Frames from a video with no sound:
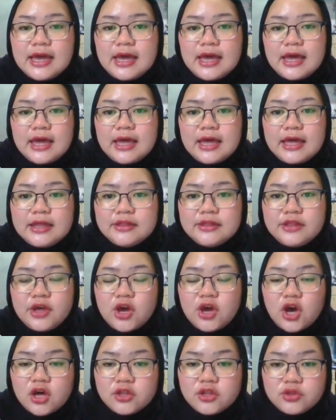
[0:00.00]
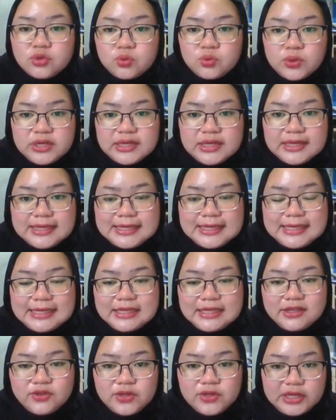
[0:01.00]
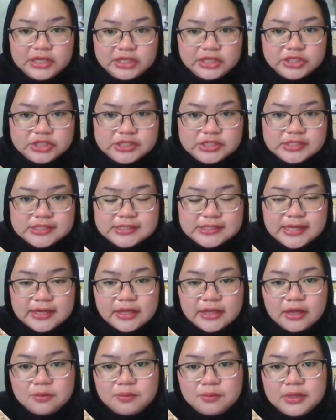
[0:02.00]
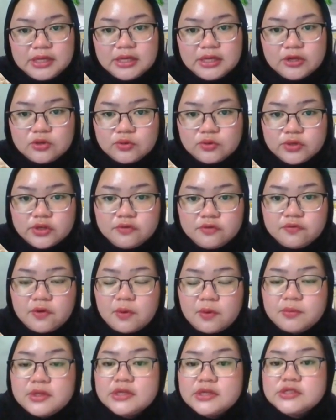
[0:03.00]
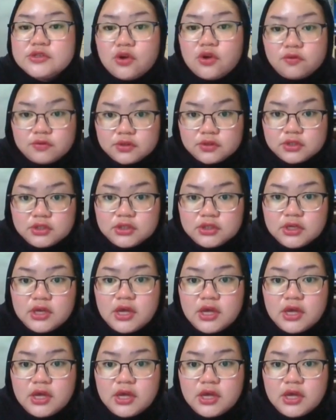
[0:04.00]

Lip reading: and there are three key locations that can be included from this novel.